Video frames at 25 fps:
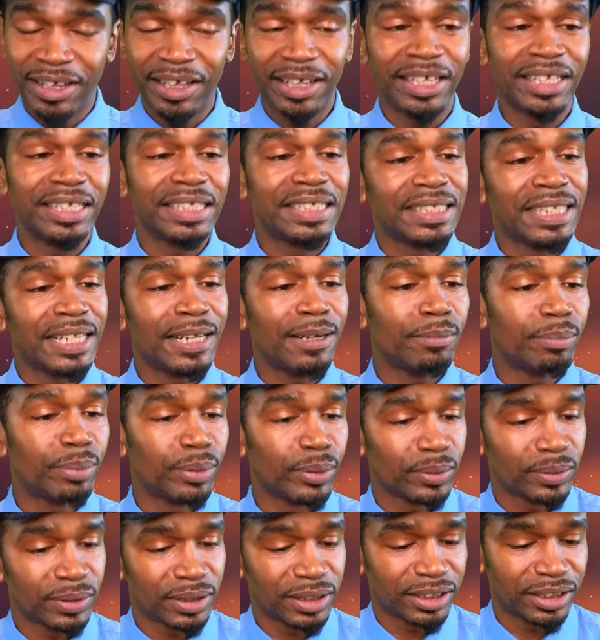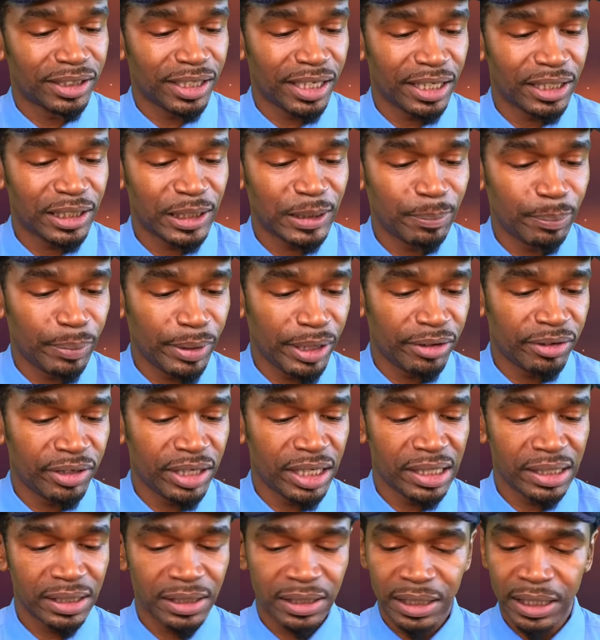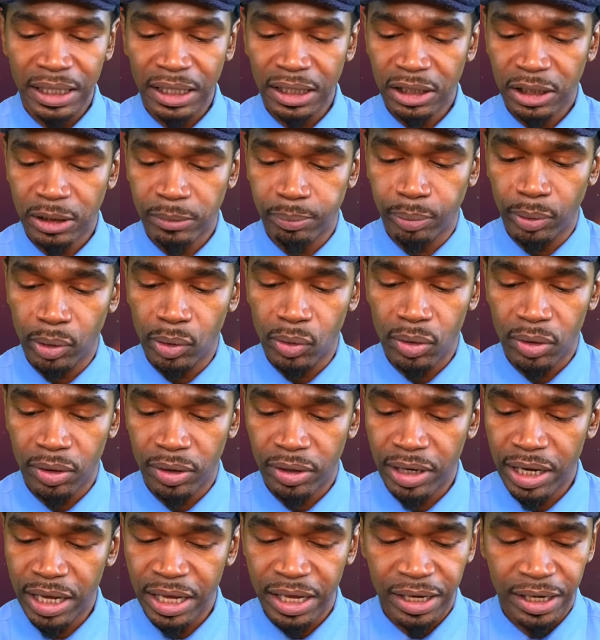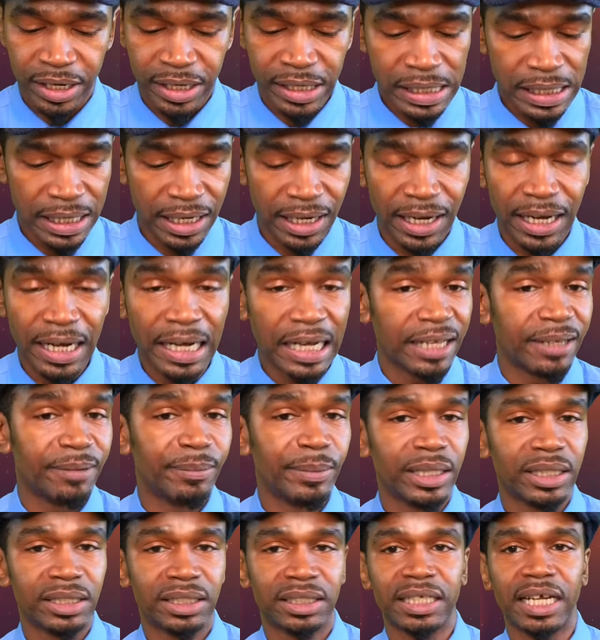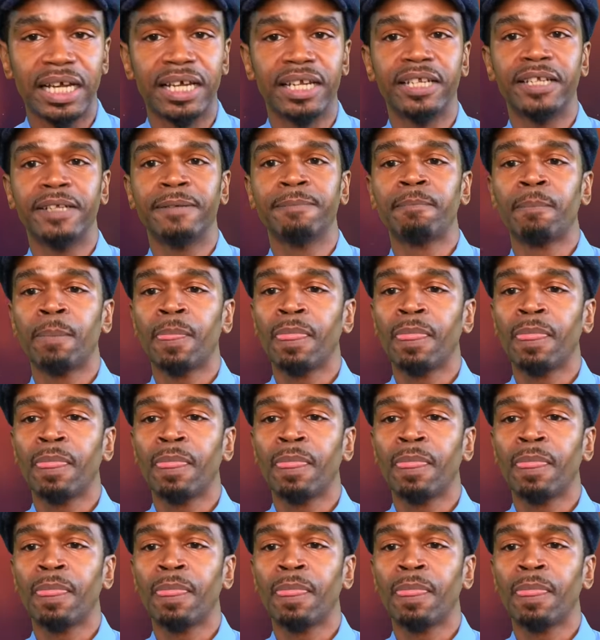and samples to experience and explore. And I am excited.